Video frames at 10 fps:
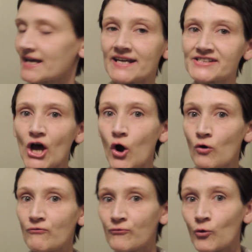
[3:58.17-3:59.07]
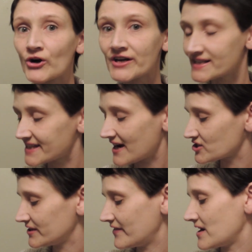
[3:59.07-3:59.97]
It's 04 is
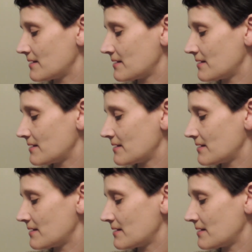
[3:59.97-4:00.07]
actually the